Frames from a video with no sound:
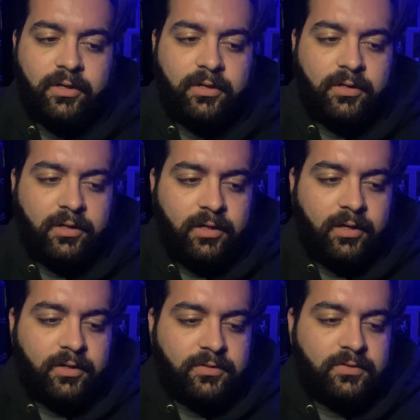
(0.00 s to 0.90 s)

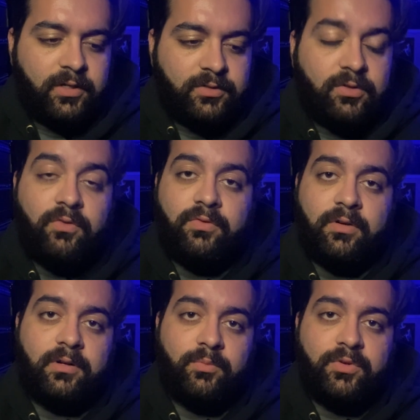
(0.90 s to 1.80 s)
I can say so
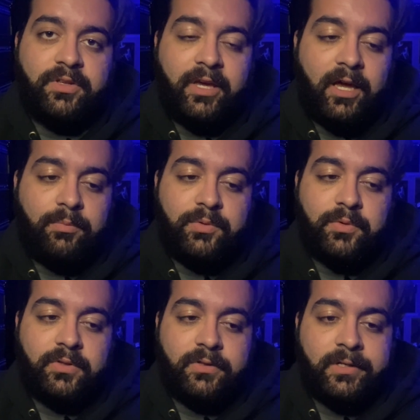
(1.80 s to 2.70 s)
far I'm really happy
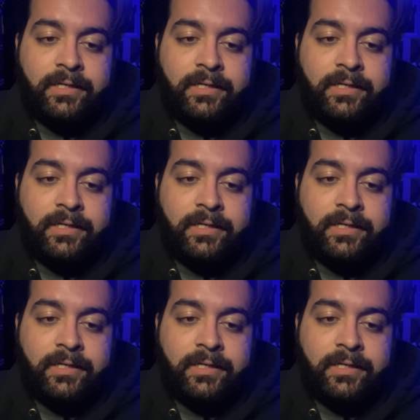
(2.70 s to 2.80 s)
with it.